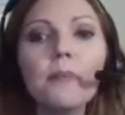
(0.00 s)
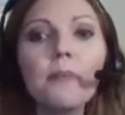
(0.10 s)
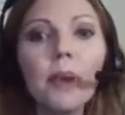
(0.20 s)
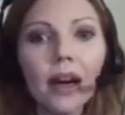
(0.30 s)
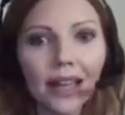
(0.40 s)

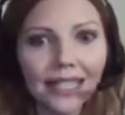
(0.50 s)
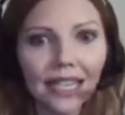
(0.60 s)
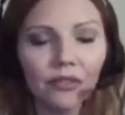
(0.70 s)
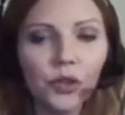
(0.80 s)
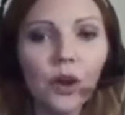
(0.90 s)
But
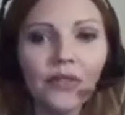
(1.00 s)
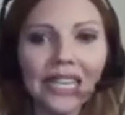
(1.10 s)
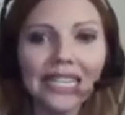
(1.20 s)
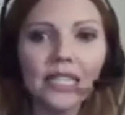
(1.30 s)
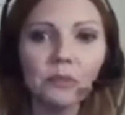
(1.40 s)
if you have
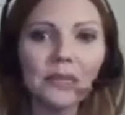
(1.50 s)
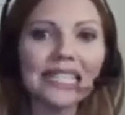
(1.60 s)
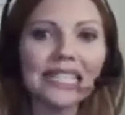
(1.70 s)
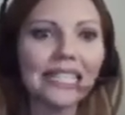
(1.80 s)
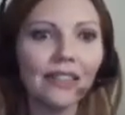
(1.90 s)
any
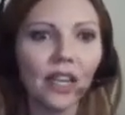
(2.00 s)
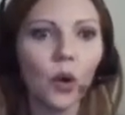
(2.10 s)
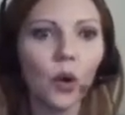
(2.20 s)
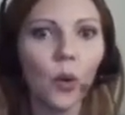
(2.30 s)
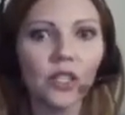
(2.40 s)
specific
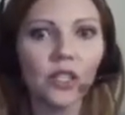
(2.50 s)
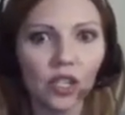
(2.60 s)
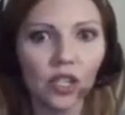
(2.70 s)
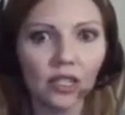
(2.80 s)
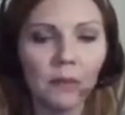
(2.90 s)

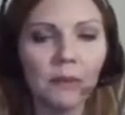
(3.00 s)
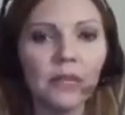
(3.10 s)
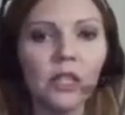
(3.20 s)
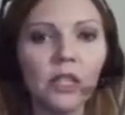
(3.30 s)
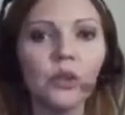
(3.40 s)
questions,
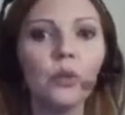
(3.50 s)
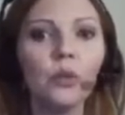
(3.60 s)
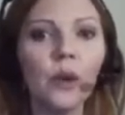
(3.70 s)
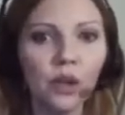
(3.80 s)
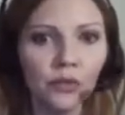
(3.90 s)
maybe you
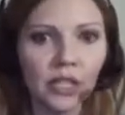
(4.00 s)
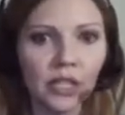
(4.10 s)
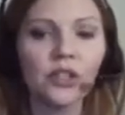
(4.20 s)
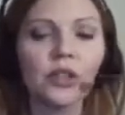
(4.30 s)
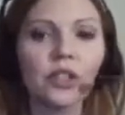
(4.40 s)
went over the
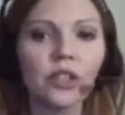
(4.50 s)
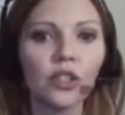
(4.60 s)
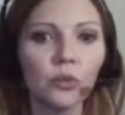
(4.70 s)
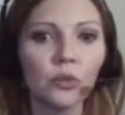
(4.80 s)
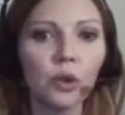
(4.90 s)
instructions
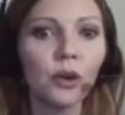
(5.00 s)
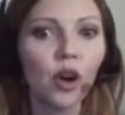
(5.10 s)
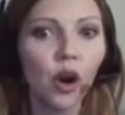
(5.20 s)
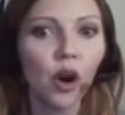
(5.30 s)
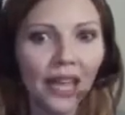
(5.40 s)
in the rubric
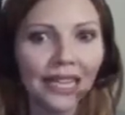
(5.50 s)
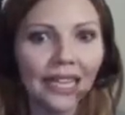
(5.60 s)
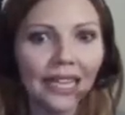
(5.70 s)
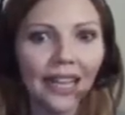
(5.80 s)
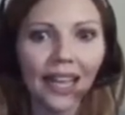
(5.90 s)

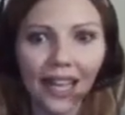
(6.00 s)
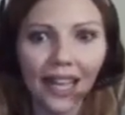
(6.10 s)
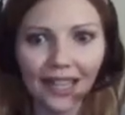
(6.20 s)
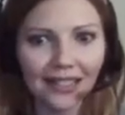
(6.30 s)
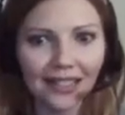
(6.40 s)
already
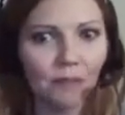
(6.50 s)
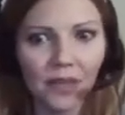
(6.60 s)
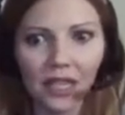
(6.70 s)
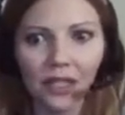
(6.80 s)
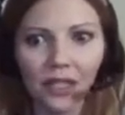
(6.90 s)
and
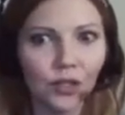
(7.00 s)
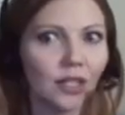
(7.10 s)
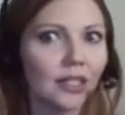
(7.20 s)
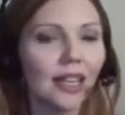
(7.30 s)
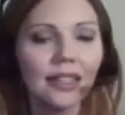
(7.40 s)
something you're
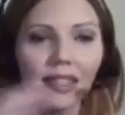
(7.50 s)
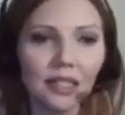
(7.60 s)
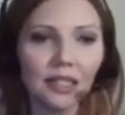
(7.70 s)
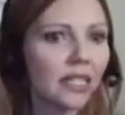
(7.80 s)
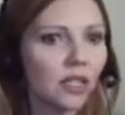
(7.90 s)
just like, this
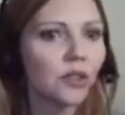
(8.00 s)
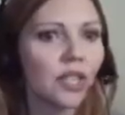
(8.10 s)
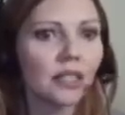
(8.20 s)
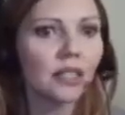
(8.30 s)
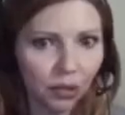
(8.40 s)
makes no
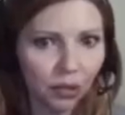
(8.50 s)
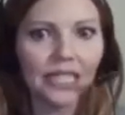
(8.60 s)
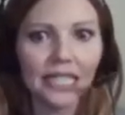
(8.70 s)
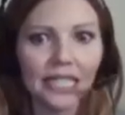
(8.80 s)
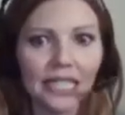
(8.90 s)
sense,
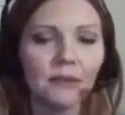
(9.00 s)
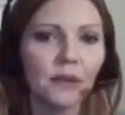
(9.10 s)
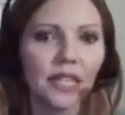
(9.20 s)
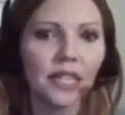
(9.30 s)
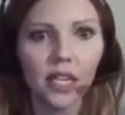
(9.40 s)
please tell me
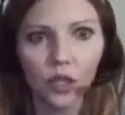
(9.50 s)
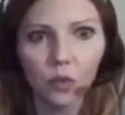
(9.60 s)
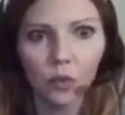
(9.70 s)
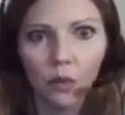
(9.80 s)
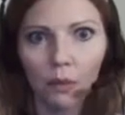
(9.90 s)
what the heck you
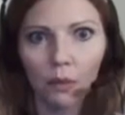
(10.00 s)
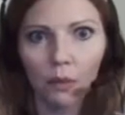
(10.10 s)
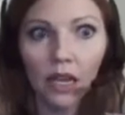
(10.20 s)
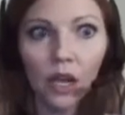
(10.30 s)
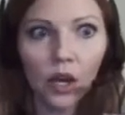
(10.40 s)
want, woman.
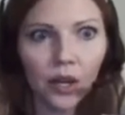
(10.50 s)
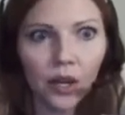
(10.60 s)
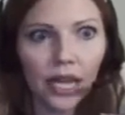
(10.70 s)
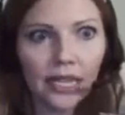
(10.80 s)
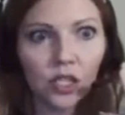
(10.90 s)

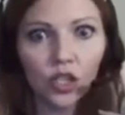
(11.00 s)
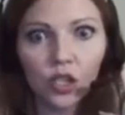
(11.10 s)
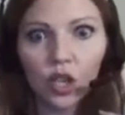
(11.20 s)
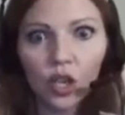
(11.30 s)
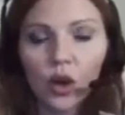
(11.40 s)
Okay,
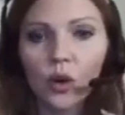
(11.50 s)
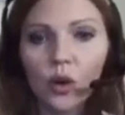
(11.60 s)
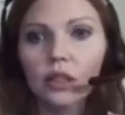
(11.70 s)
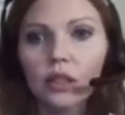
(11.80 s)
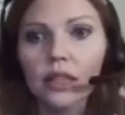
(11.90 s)
so
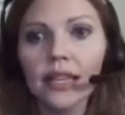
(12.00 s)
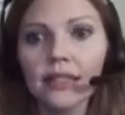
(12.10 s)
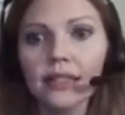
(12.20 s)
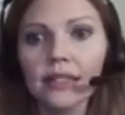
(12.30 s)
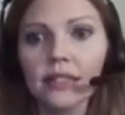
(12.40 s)

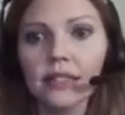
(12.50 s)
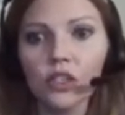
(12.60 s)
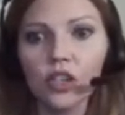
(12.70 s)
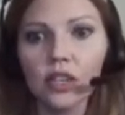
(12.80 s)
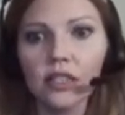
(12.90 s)
let's
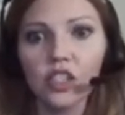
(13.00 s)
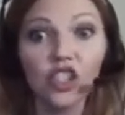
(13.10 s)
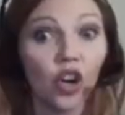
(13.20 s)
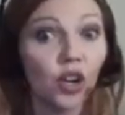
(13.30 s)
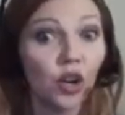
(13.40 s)
just
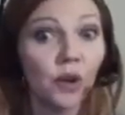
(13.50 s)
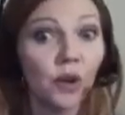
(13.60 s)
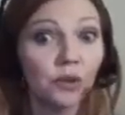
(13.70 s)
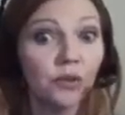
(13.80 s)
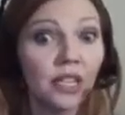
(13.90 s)
start
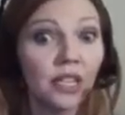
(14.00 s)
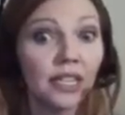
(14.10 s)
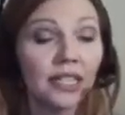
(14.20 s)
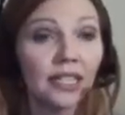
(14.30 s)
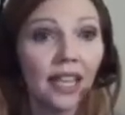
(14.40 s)
going through
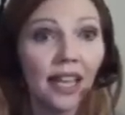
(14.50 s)
this.